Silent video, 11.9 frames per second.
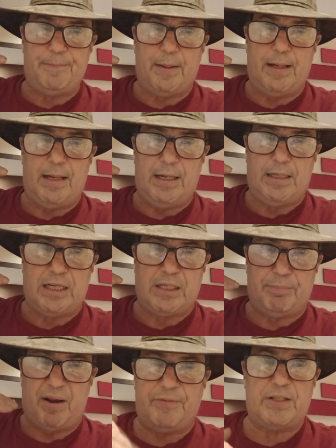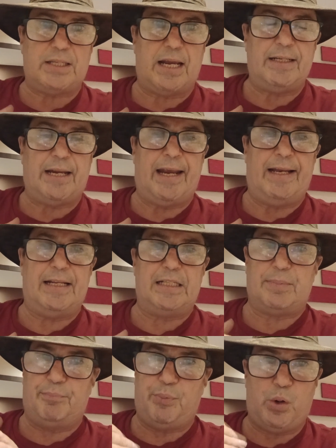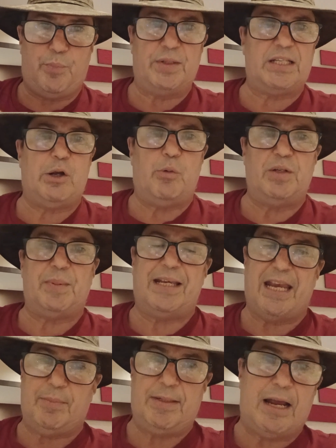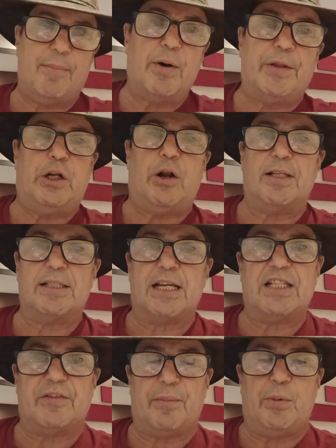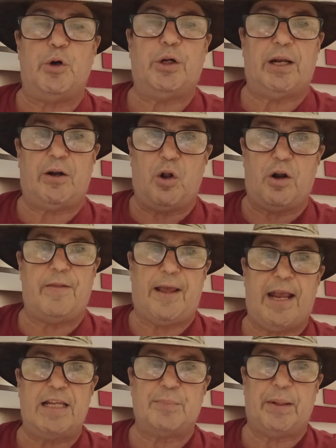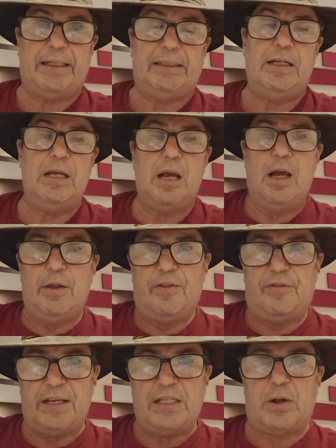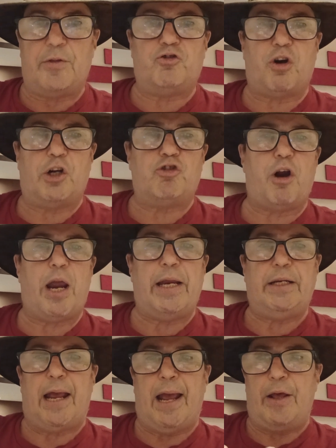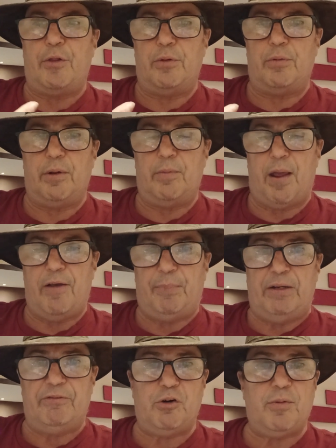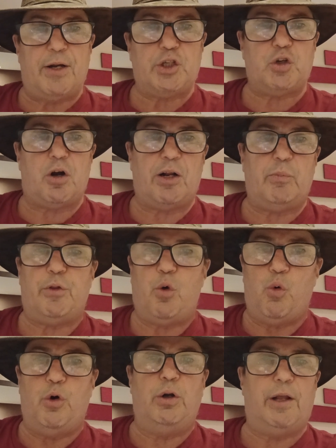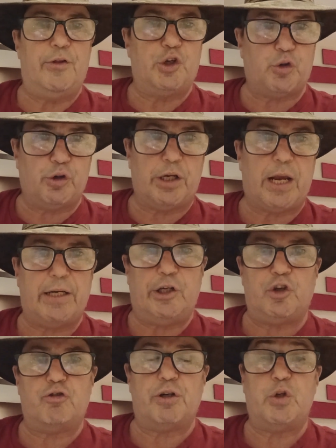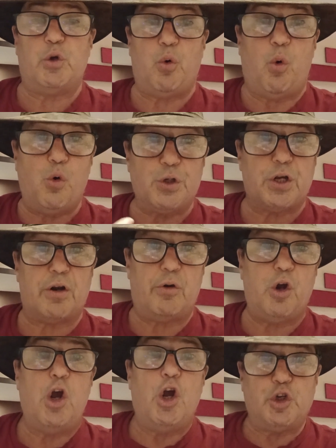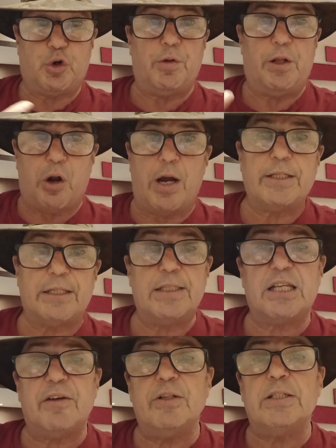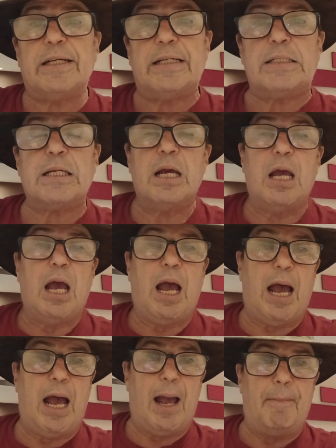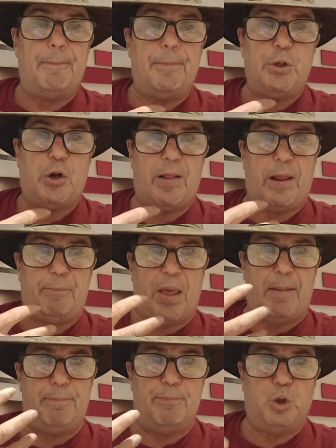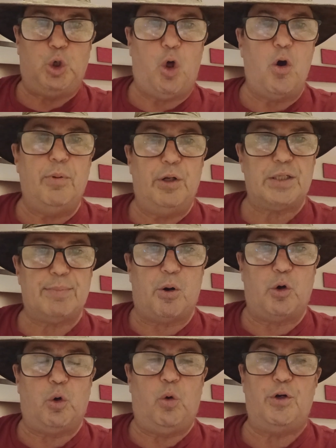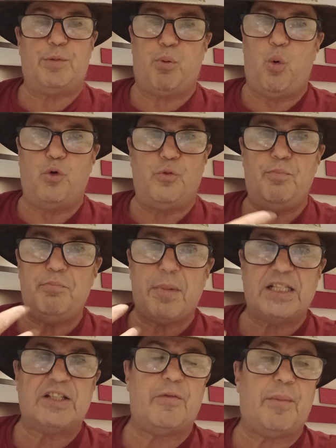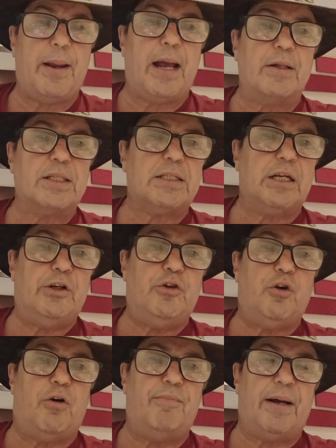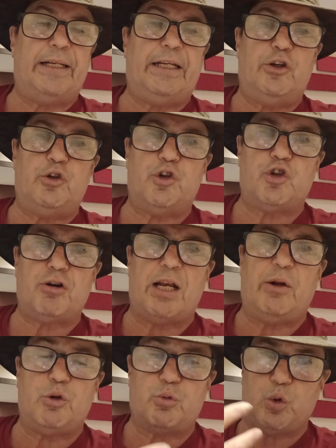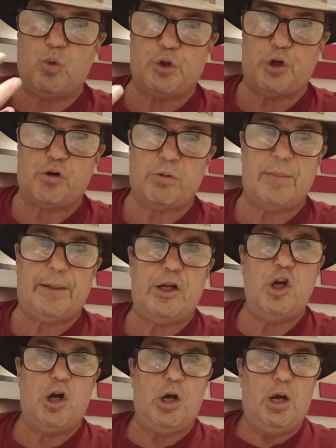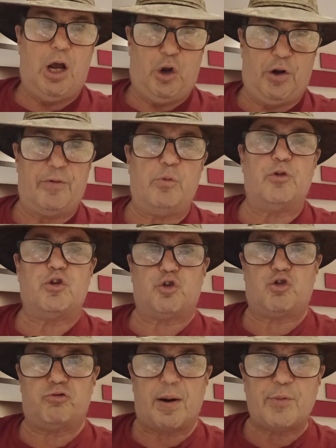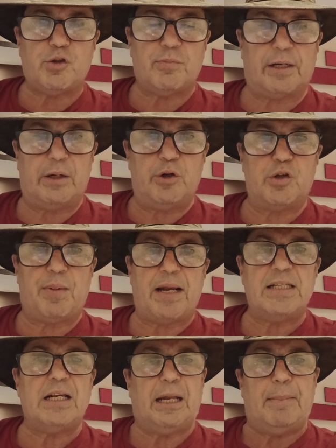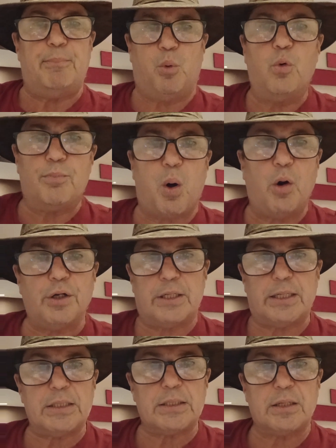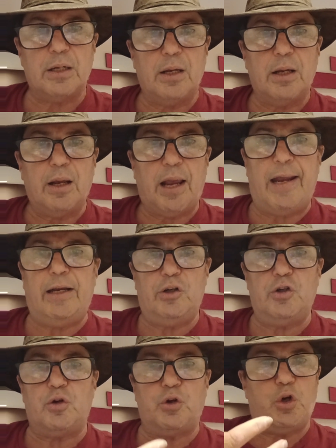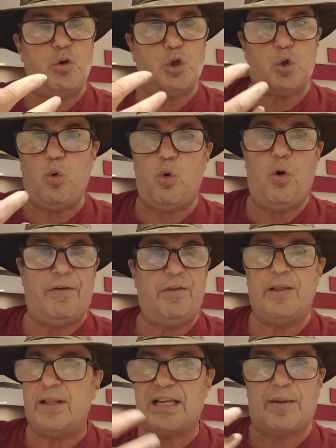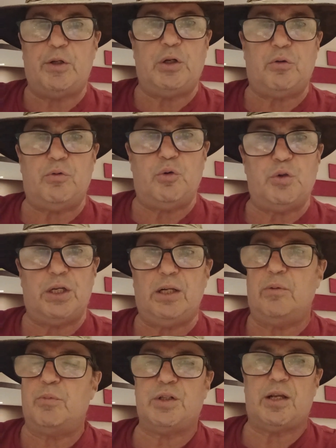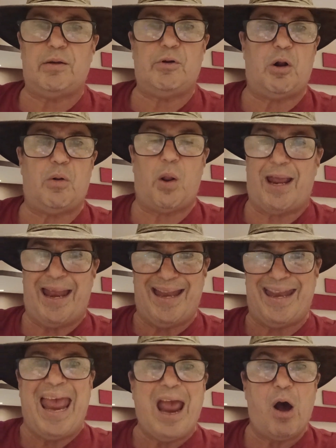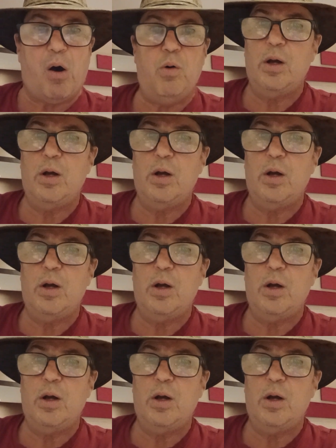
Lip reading: it's a buffer state, and it's purposely always been kept down by the United States of America, and a lot of that has been things like the drug trade, and have been very much tied up with the oil and the sugarcane industries, who also during the 1970s, that globalist model which poured massive amounts of money into Australia, which was also criminally, a lot of it was corruption money, which basically bought politics. And you saw everything that's happening in New Zealand was, now